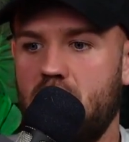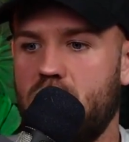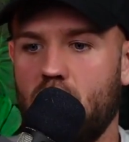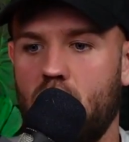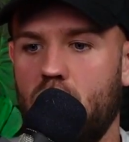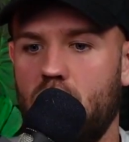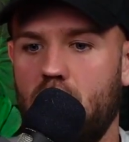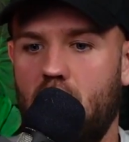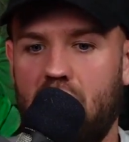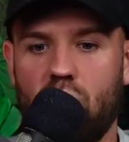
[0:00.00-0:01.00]
so
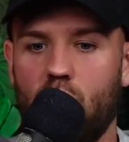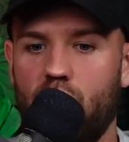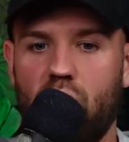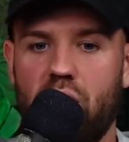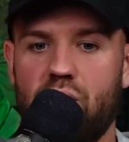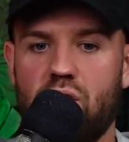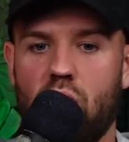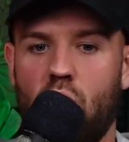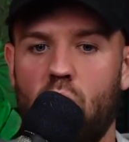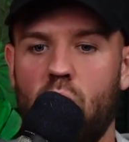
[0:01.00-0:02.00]
I don't really
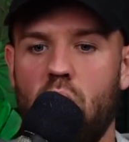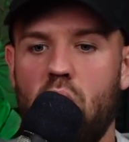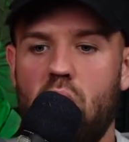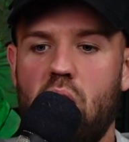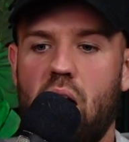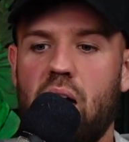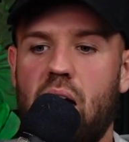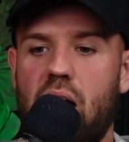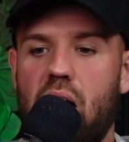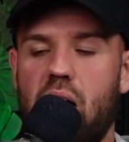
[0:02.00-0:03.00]
scroll. And
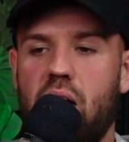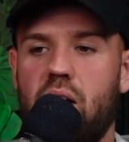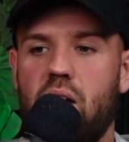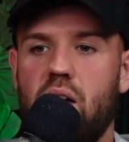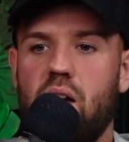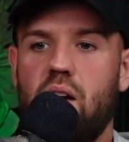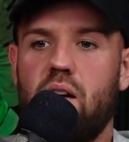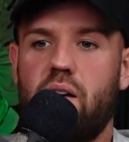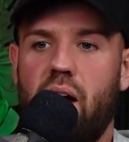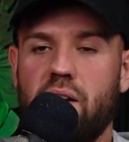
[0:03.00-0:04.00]
I,
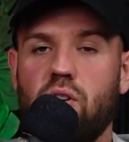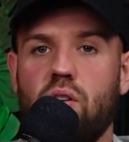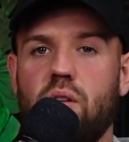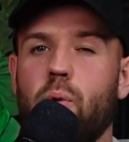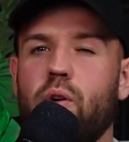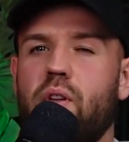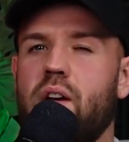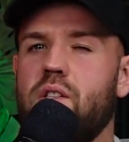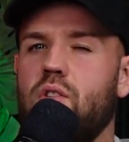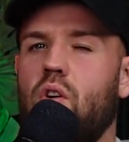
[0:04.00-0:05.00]
I talked about
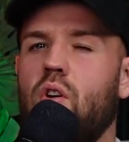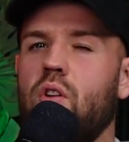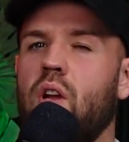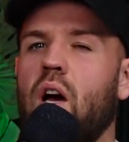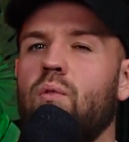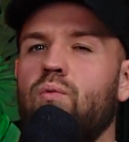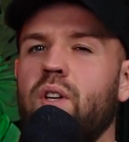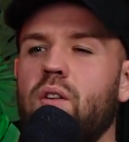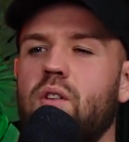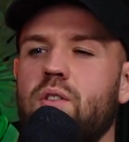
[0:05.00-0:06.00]
this on a
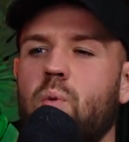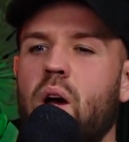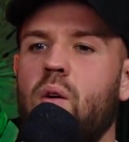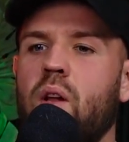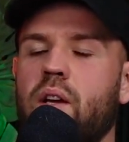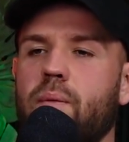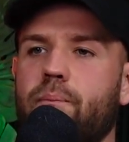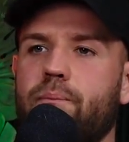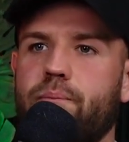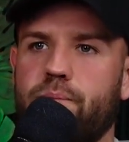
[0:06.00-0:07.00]
reel as well. Like,
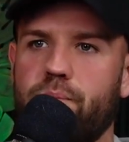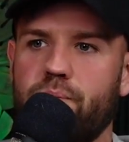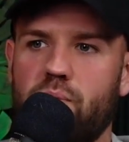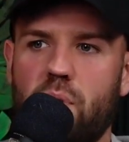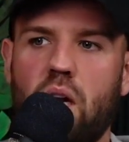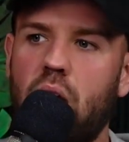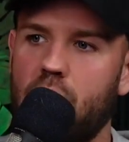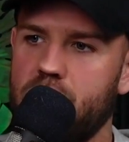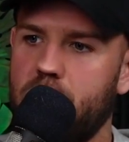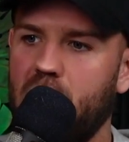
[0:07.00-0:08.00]
I
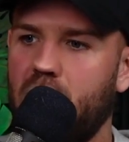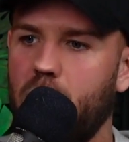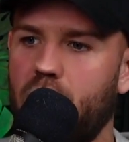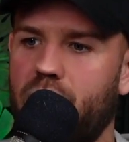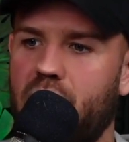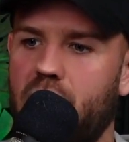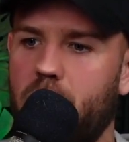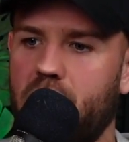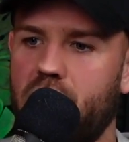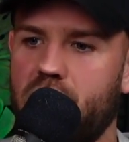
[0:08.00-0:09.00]
was speaking about
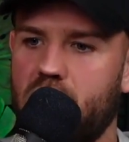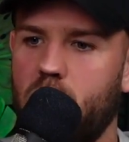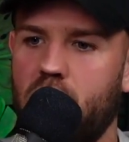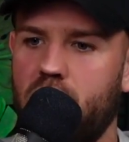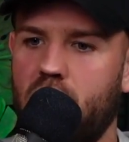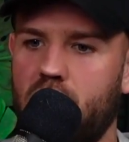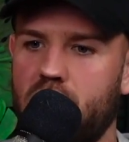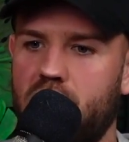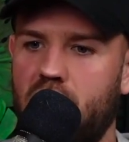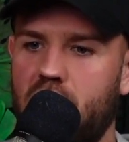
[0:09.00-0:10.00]
therapy to someone the other
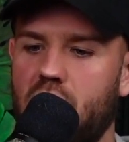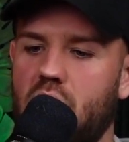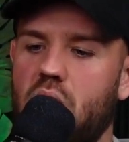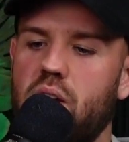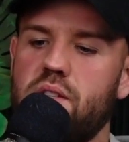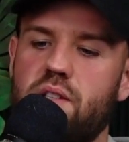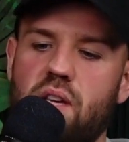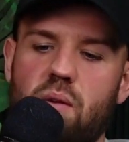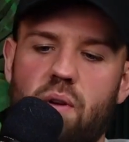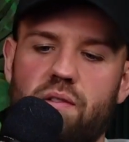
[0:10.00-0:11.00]
day.
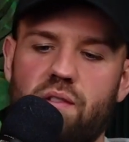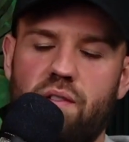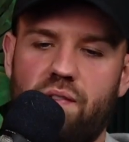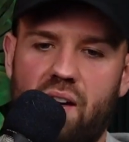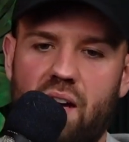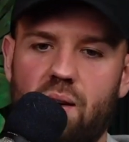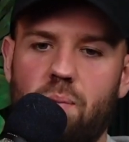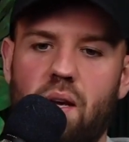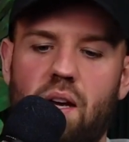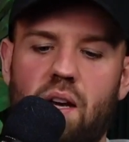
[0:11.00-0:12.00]
See, with
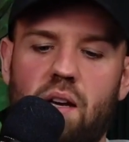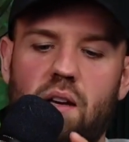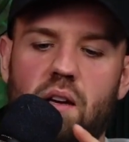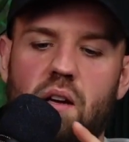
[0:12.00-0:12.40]
therapy,